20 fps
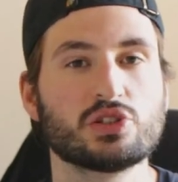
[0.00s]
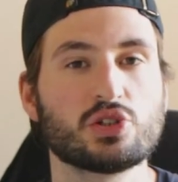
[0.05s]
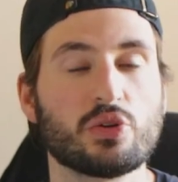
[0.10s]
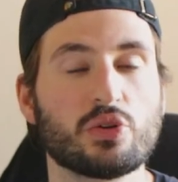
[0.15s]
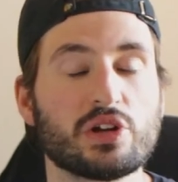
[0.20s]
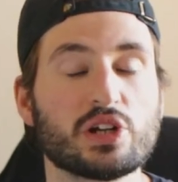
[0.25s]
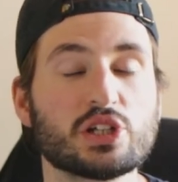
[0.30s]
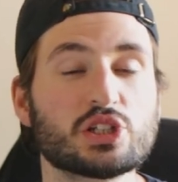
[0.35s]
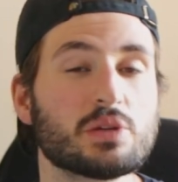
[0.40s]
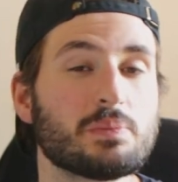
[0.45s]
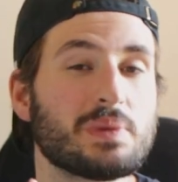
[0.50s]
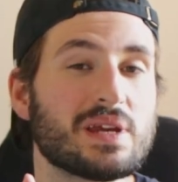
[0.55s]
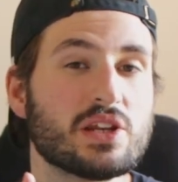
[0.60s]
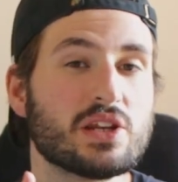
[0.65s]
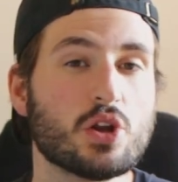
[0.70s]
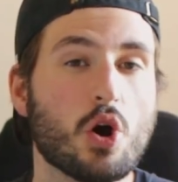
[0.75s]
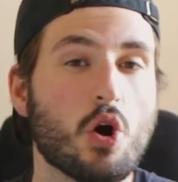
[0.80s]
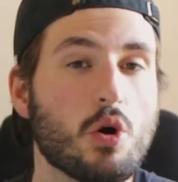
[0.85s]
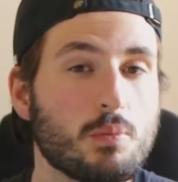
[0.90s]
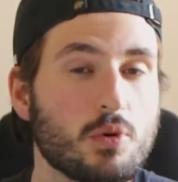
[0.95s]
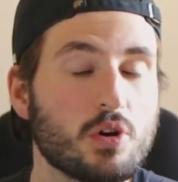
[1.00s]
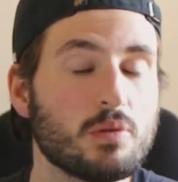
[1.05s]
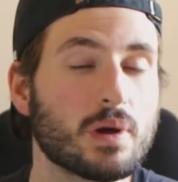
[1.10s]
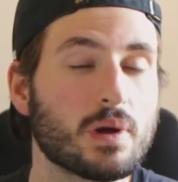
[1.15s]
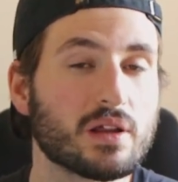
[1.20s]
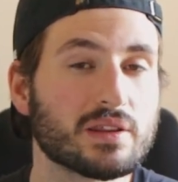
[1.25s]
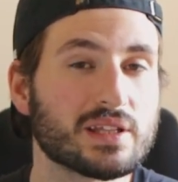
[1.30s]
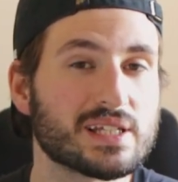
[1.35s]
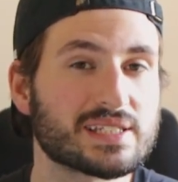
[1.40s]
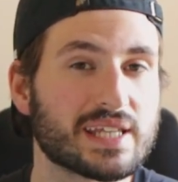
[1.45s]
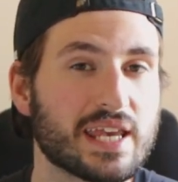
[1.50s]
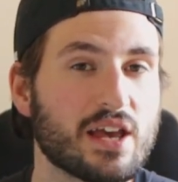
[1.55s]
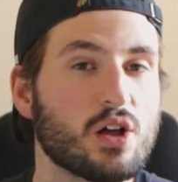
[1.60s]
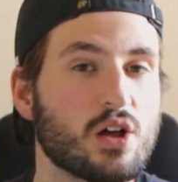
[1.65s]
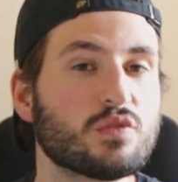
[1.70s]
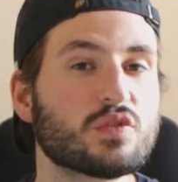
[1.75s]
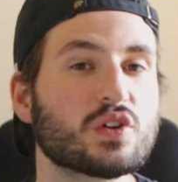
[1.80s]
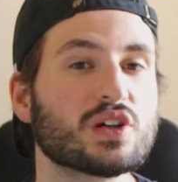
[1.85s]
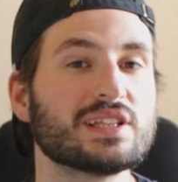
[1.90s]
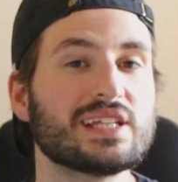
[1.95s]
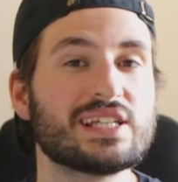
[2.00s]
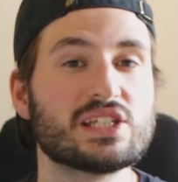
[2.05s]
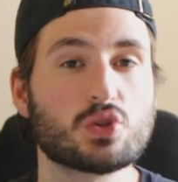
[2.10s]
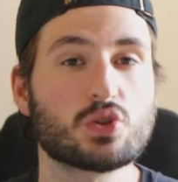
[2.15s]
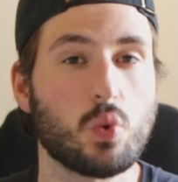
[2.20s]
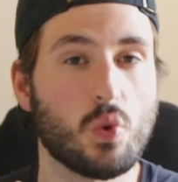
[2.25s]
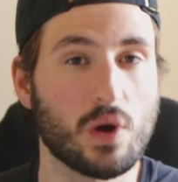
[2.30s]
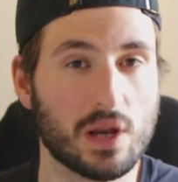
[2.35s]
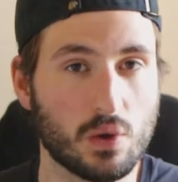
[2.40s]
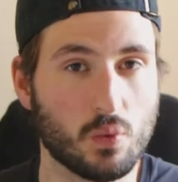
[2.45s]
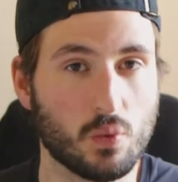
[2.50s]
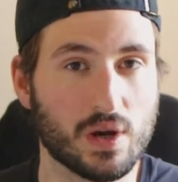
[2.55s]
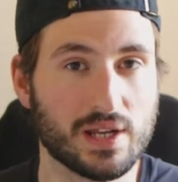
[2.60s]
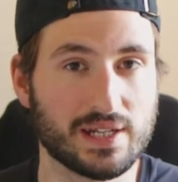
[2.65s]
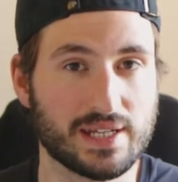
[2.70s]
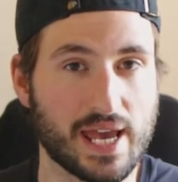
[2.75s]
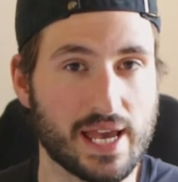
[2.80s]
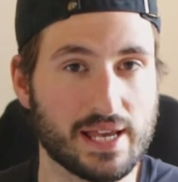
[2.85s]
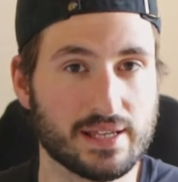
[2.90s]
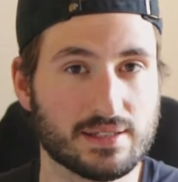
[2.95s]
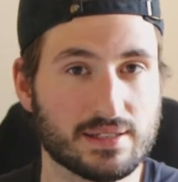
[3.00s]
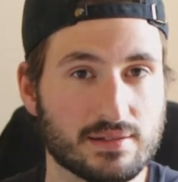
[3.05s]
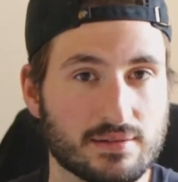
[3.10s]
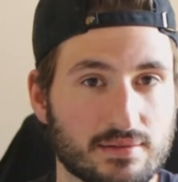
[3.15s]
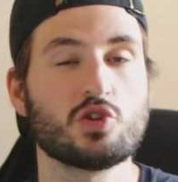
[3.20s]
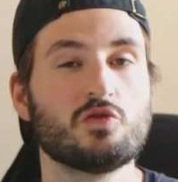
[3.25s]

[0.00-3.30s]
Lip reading: So there should be no movement on the scale for at least 21 days.